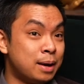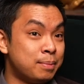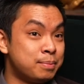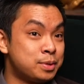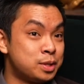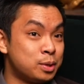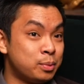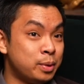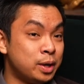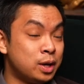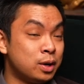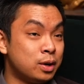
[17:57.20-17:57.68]

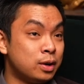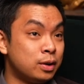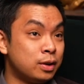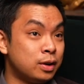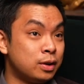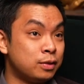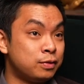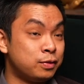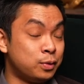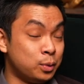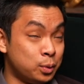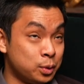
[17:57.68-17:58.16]
um so we
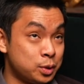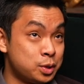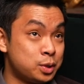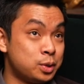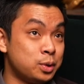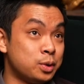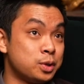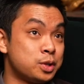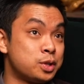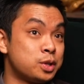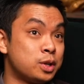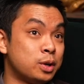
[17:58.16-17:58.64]
got four
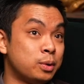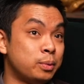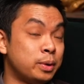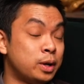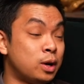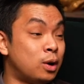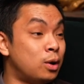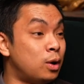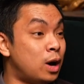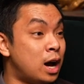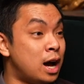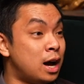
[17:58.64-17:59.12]
stores. So
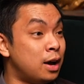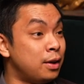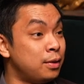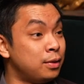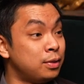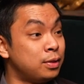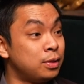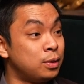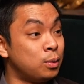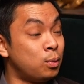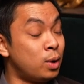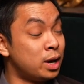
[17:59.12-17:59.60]
we got uh,
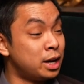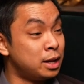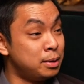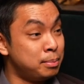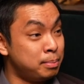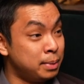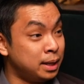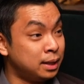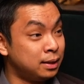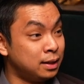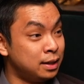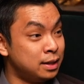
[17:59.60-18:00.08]
the one in